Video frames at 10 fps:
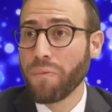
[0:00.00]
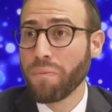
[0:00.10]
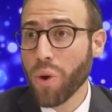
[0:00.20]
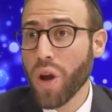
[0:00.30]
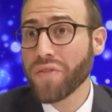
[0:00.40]

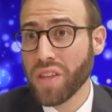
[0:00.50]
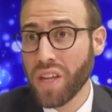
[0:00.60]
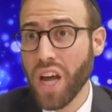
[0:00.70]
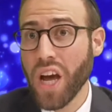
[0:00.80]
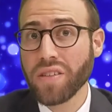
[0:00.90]
more often
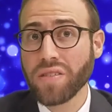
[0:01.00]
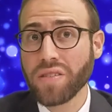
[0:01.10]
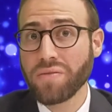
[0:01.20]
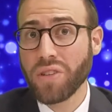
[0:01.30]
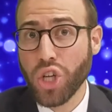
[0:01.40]
than
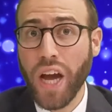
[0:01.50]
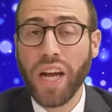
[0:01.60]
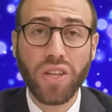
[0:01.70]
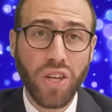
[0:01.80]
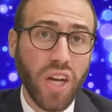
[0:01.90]
not, the
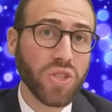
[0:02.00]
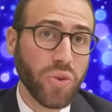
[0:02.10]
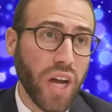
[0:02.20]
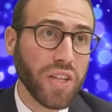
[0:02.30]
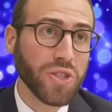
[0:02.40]
child could
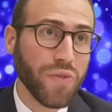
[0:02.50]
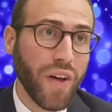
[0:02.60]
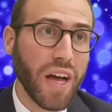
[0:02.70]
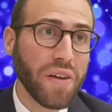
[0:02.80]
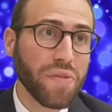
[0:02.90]
also not
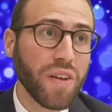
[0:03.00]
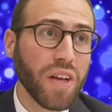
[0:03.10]
survive.